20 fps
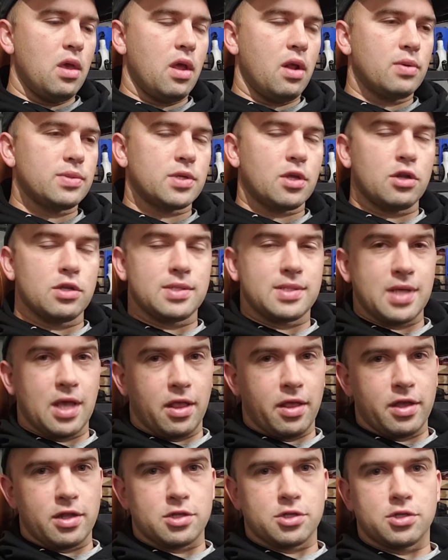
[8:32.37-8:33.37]
was going to
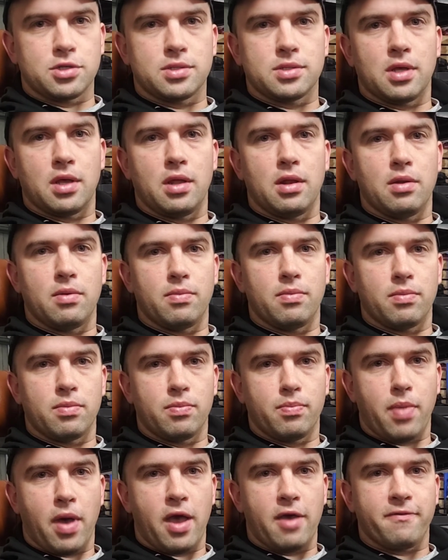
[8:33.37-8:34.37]
sell it and
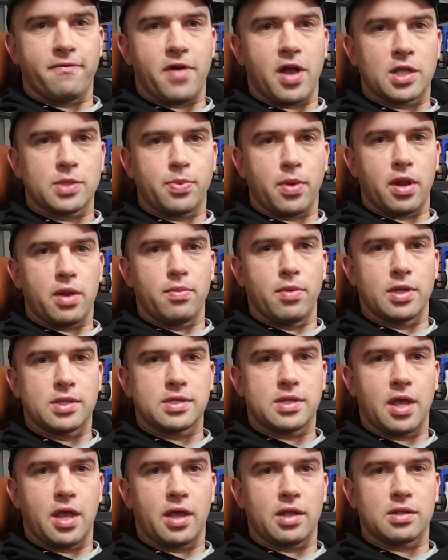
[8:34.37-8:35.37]
buy a Fox Body
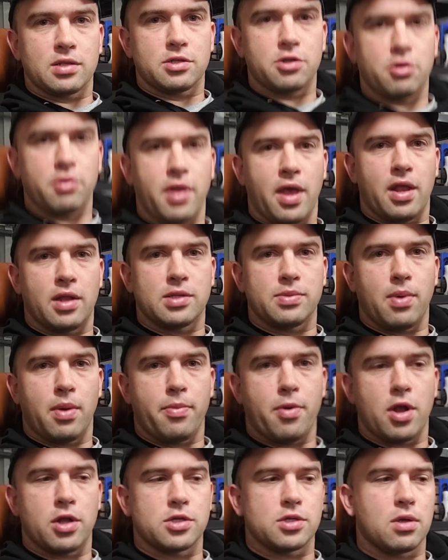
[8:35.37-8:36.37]
Mustang to turn that into my
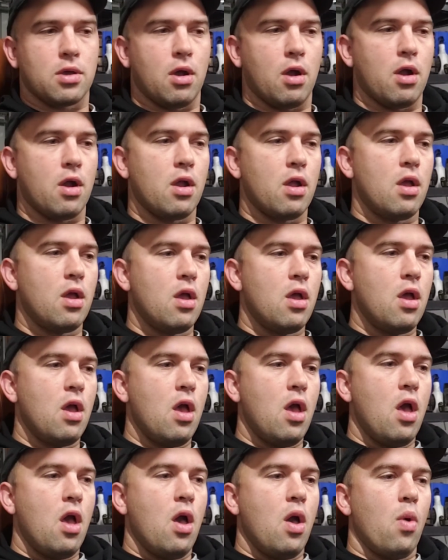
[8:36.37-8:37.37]
project car.
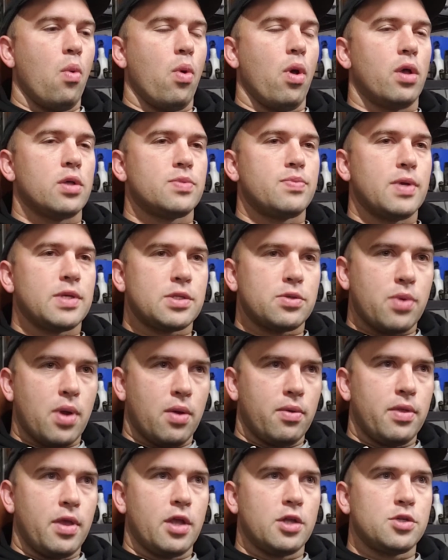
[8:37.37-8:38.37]
Well, I was messing
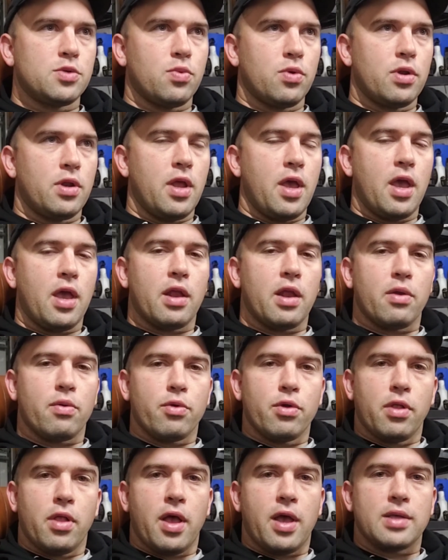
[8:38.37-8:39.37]
around with the engine one day, and I
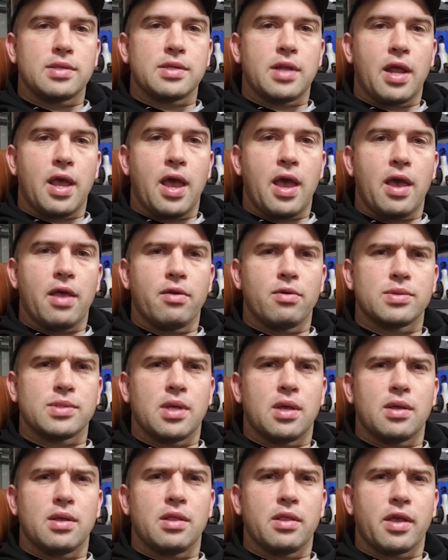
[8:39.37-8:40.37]
realized that there was
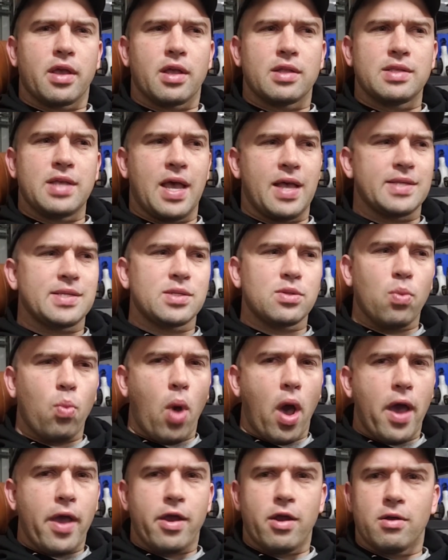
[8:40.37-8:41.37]
a test
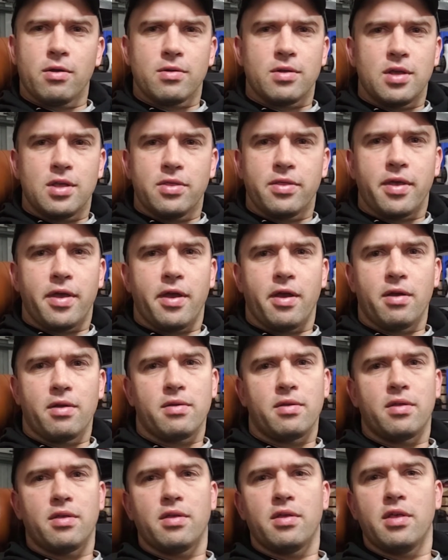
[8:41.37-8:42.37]
wire in
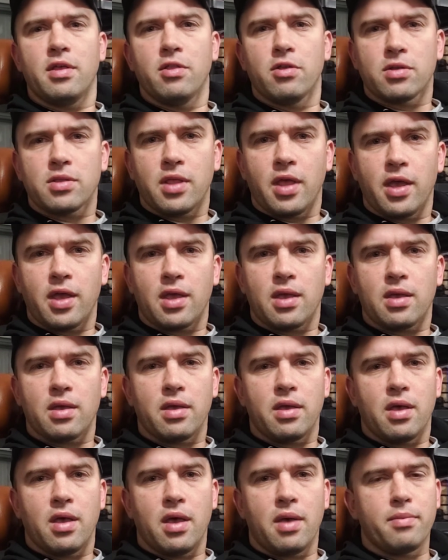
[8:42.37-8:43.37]
there, it looked like.
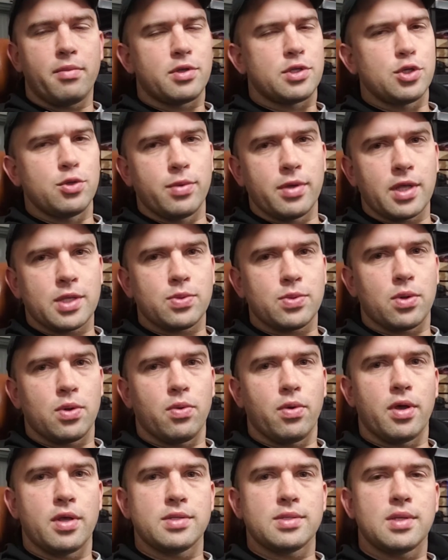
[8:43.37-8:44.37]
I'm assuming that's what it
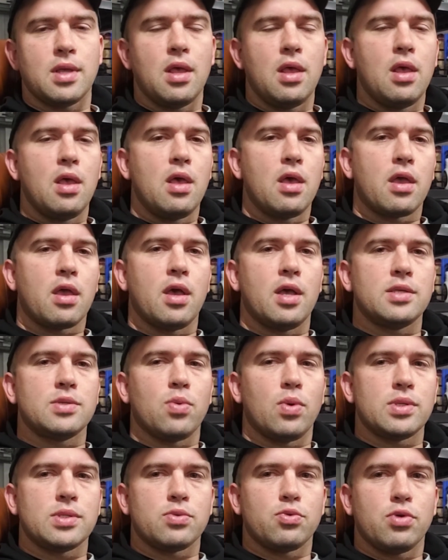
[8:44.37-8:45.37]
was, because it
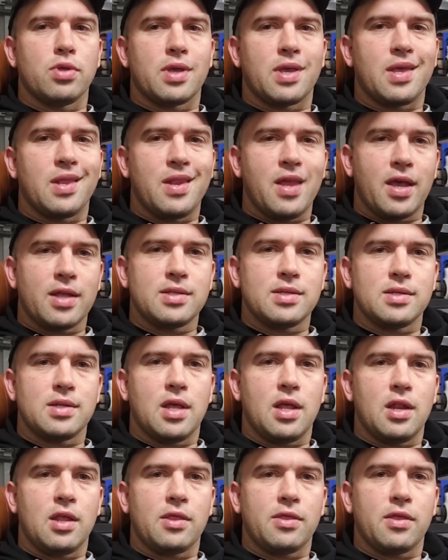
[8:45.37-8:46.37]
wasn't really connected to
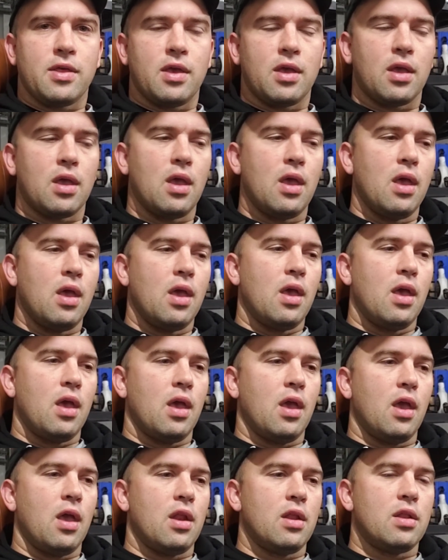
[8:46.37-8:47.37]
anything,
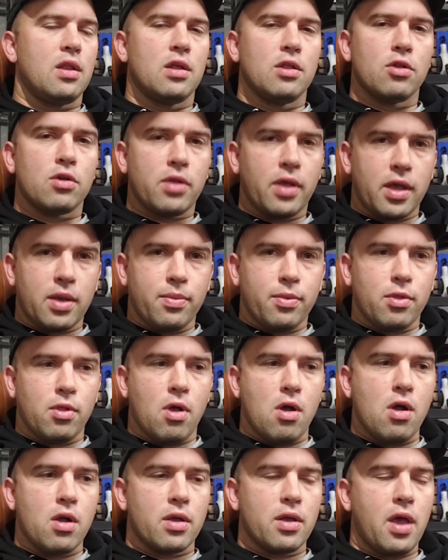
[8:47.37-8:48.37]
and it didn't look like it
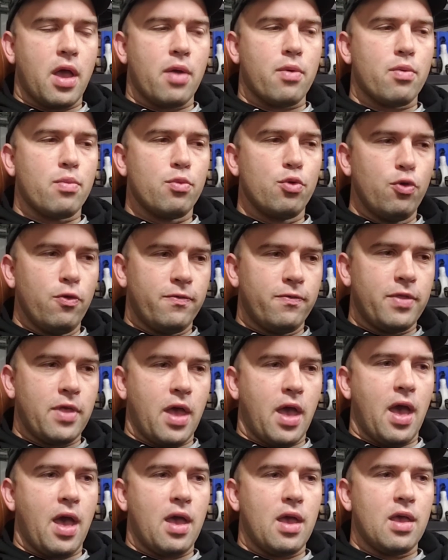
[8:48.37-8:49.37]
belonged. I removed
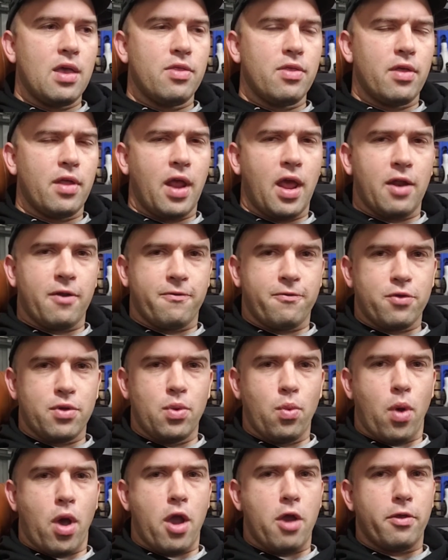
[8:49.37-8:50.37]
that, and then I had a free
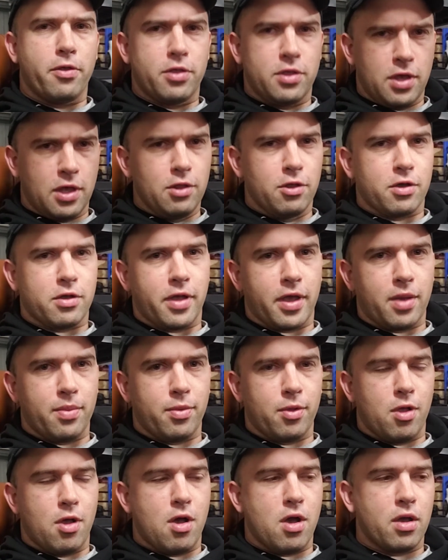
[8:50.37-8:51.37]
wire that did look like it
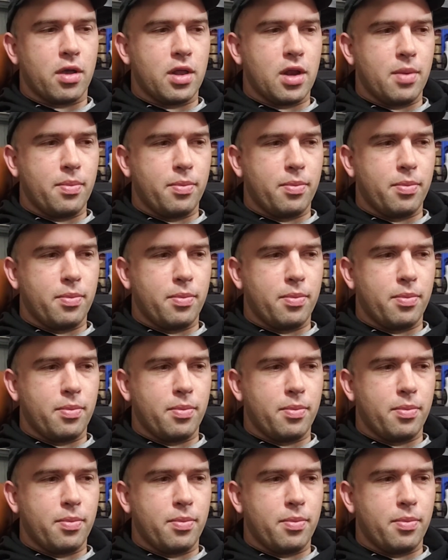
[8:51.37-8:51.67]
belonged, and I